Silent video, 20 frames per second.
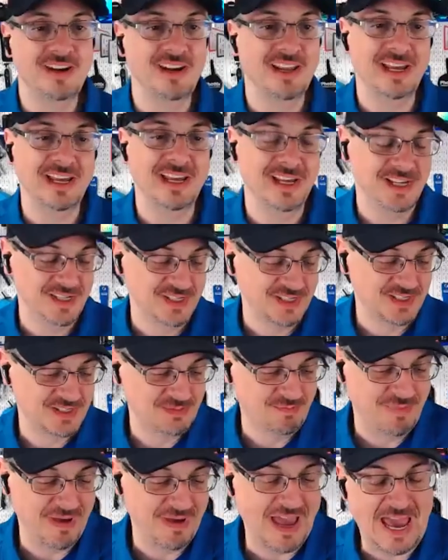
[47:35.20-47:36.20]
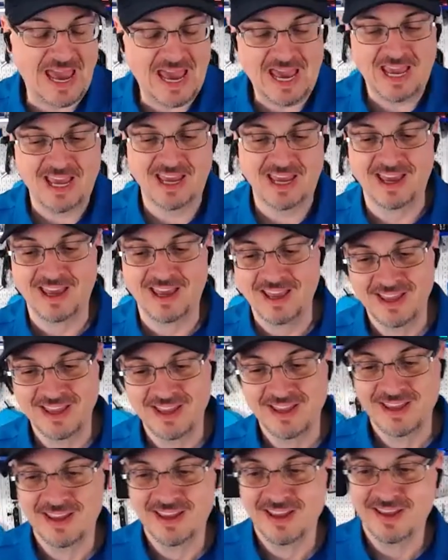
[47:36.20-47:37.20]
knees, back,
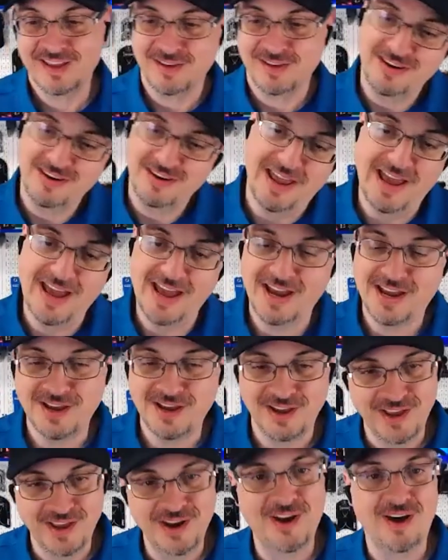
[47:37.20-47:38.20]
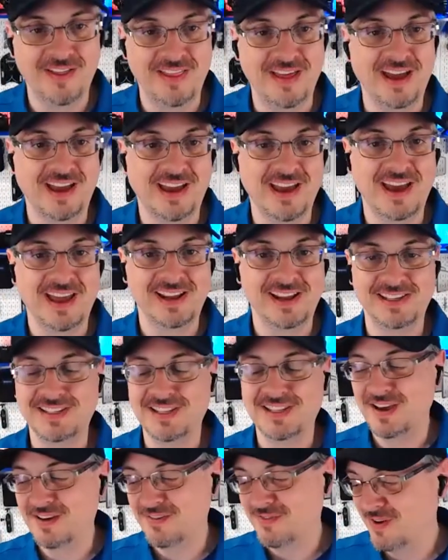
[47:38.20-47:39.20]
neck, and all that kind of
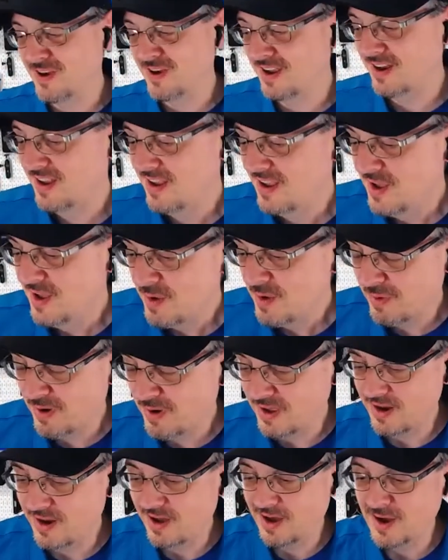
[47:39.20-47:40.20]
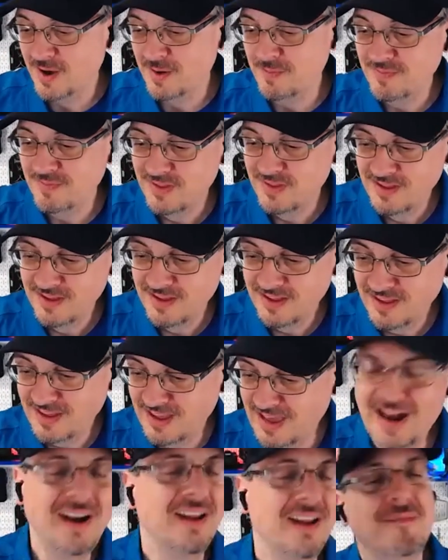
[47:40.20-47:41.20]
stuff, right? But yeah. um,
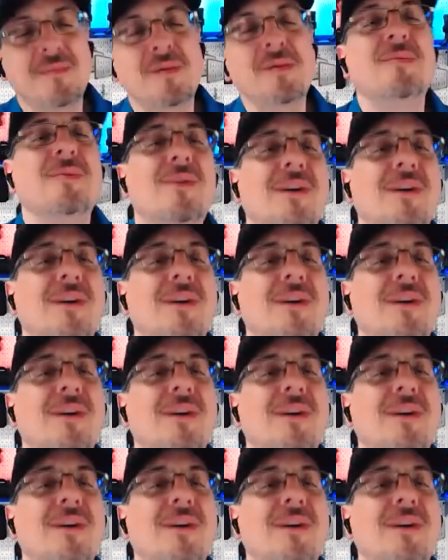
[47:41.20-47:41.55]
I don't even remember